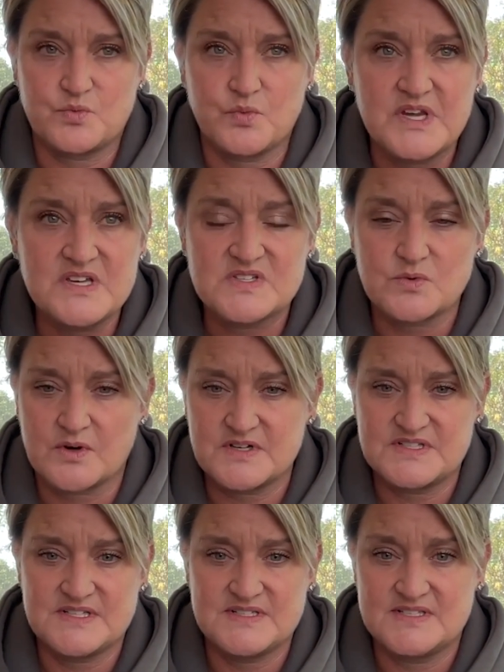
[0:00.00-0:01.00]

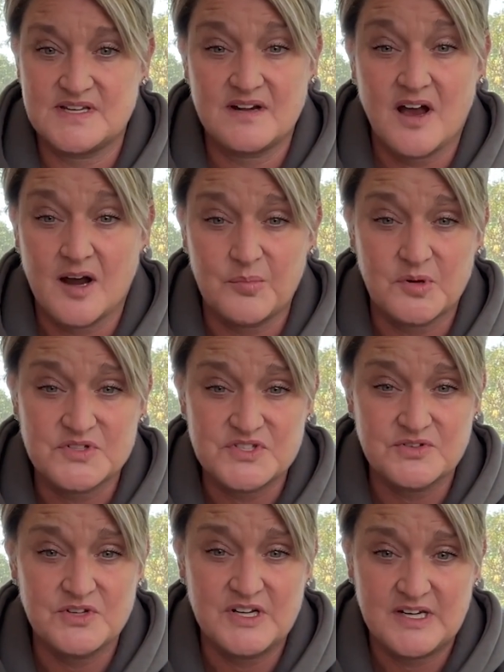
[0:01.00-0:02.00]
resources and
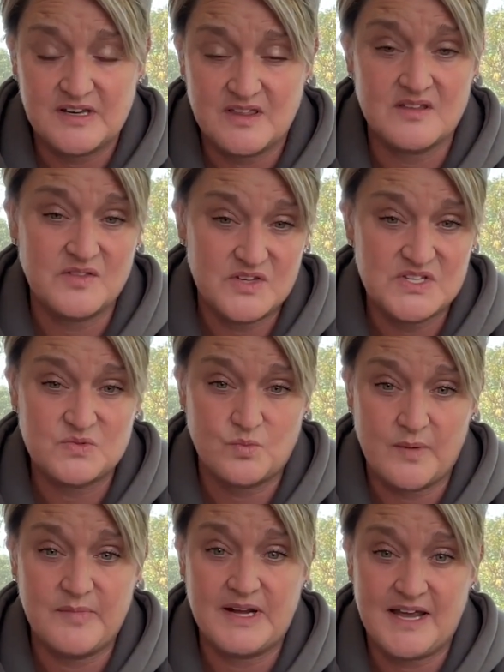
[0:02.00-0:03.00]
opportunity that these
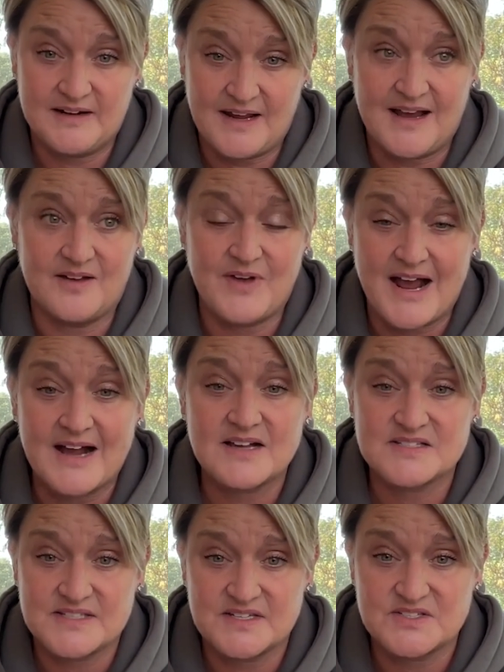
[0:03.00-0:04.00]
women have
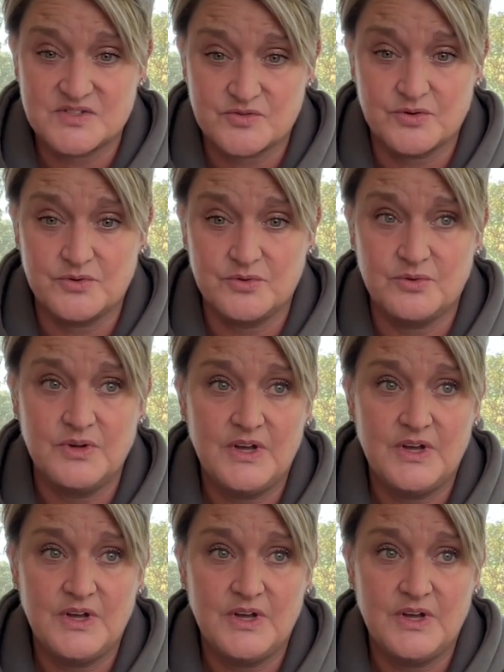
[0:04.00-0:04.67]
access through